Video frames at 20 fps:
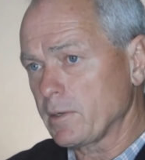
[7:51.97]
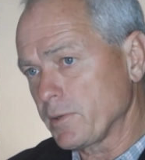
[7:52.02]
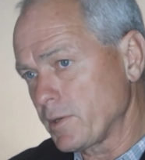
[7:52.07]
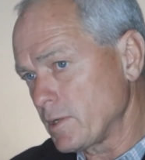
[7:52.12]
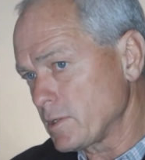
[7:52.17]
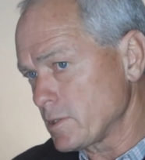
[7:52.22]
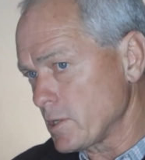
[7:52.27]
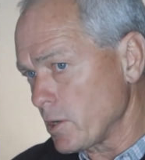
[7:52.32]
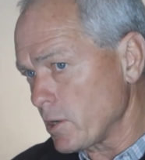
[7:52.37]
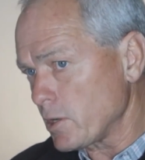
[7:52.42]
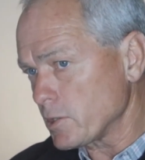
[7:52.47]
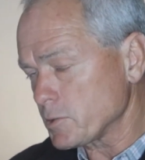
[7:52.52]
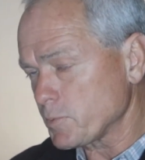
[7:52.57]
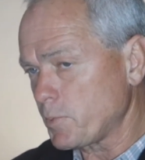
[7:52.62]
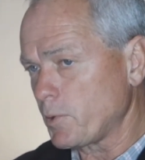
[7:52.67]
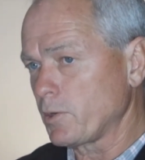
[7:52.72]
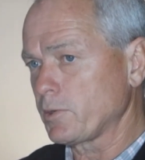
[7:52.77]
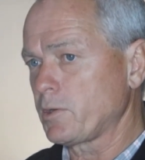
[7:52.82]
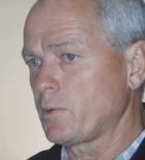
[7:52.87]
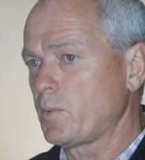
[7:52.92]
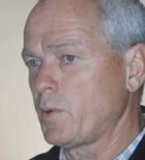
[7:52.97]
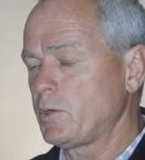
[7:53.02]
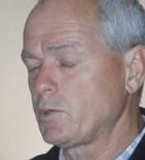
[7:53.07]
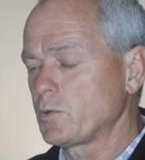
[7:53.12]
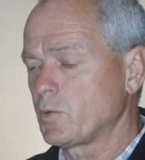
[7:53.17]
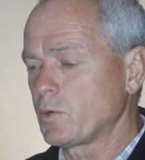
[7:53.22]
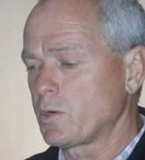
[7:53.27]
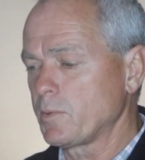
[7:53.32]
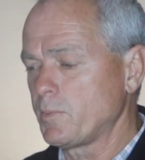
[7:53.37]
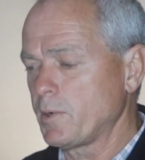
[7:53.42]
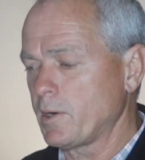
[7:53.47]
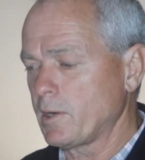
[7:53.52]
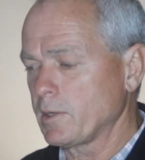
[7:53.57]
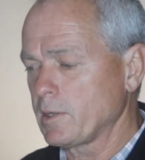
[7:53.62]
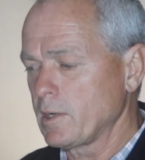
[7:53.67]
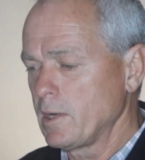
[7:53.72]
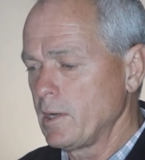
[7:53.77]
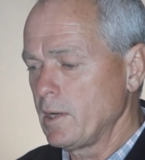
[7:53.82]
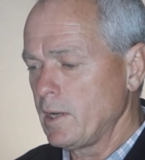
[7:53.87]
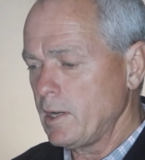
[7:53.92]
This last part that we talk
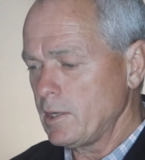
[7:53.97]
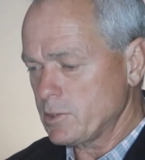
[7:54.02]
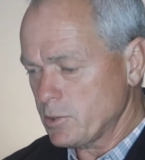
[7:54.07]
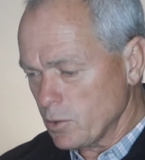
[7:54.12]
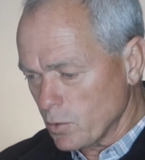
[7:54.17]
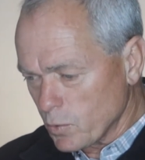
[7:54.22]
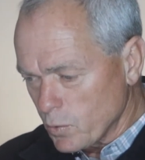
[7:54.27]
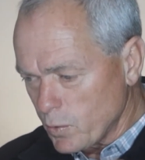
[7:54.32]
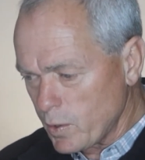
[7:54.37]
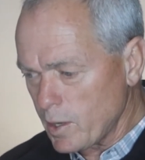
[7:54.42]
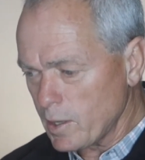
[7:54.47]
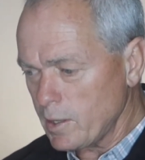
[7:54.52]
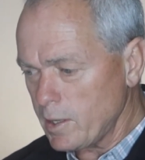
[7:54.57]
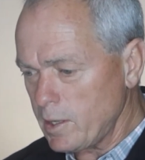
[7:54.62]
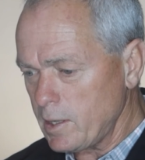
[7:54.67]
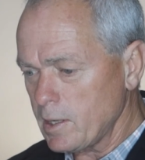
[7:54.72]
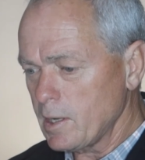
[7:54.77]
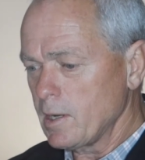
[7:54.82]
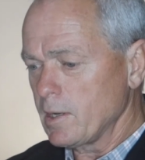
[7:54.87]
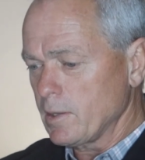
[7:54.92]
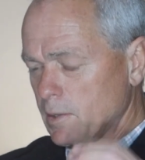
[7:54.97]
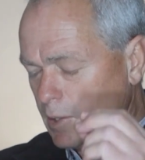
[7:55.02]
about is to really,